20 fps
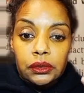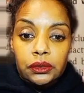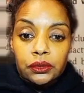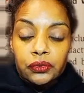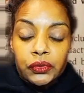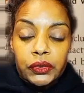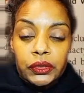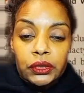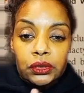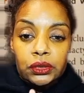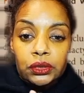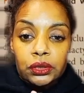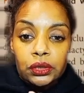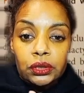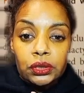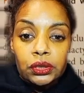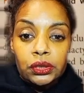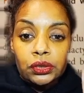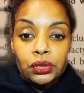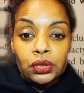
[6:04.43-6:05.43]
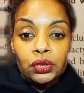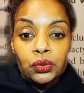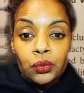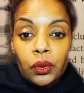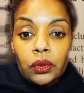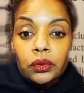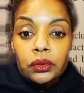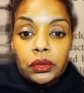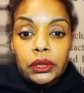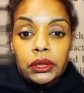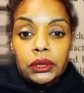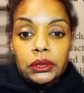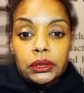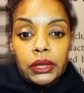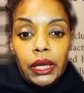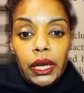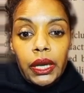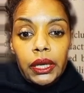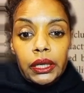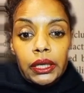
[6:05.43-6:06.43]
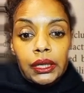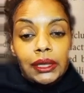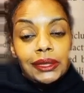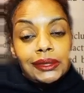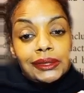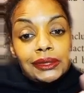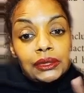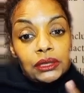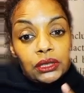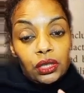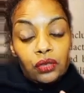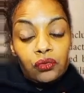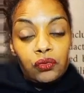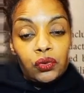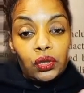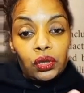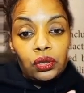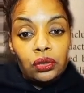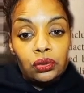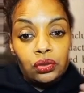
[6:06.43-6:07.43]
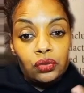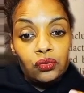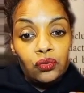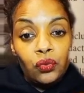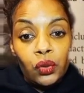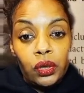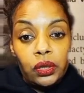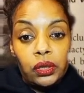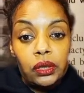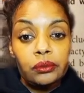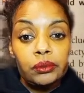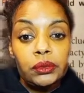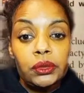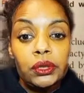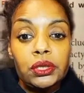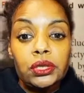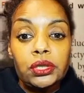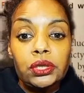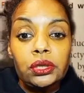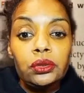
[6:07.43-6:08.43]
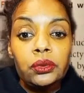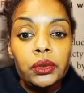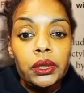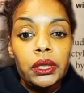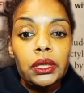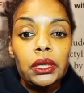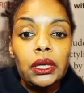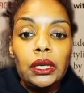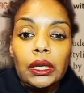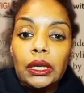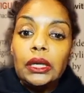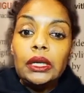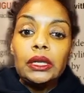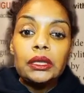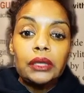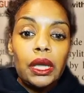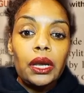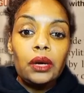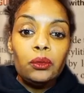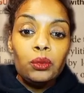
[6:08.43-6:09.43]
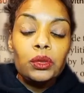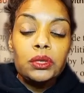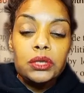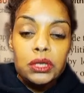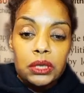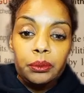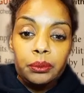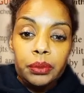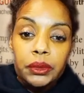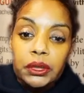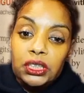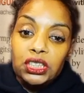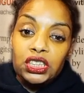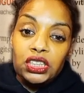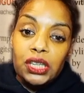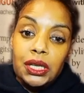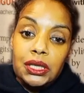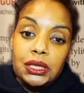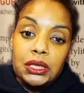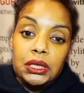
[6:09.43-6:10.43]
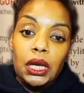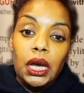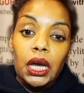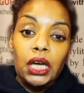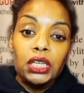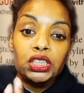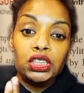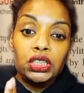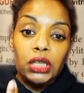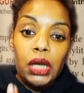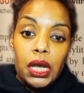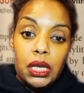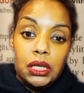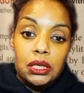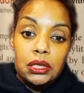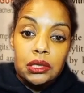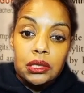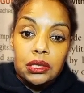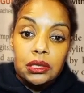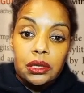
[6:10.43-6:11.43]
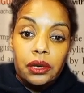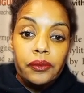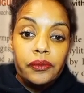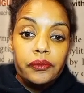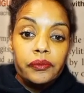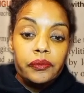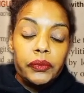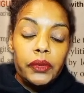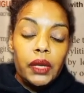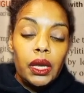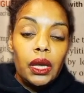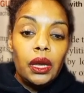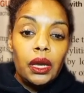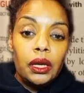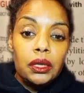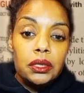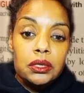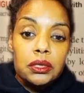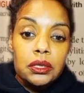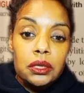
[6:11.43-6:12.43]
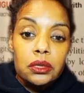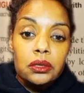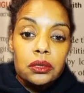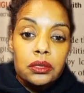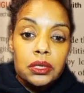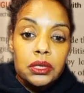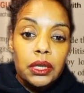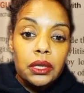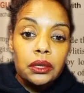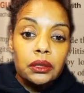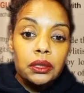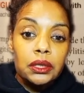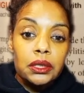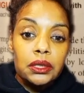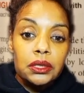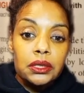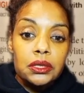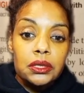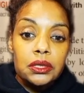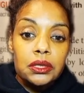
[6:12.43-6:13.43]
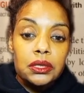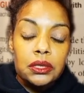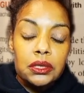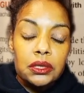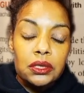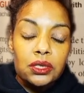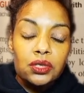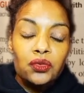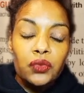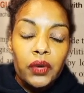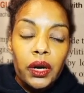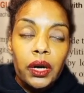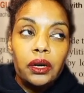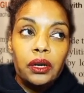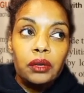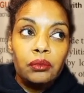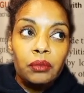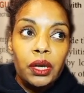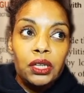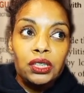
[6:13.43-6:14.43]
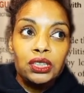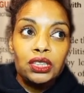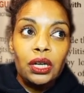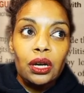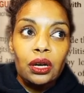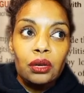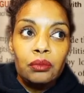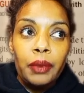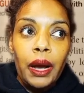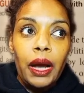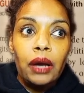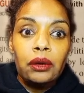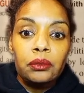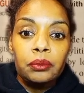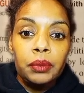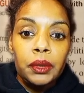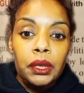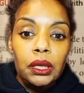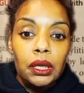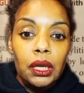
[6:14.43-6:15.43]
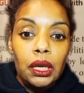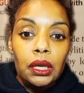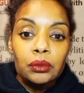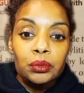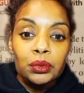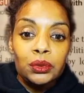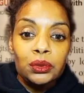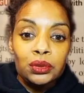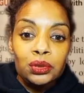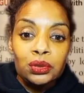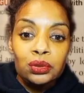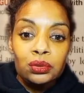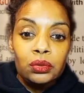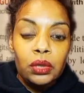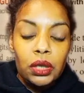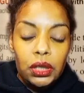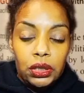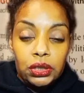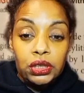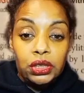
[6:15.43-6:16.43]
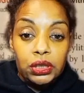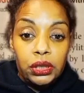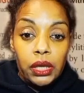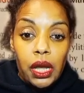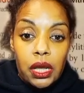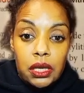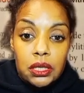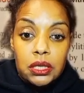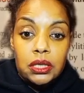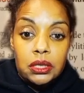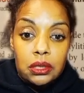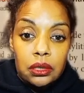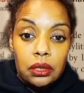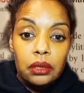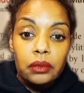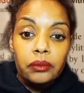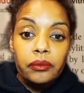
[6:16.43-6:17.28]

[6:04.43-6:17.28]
their fingers are so swollen that it's difficult for them to do it, they will simply just adjust. And sickle cell is very much about being able to adjust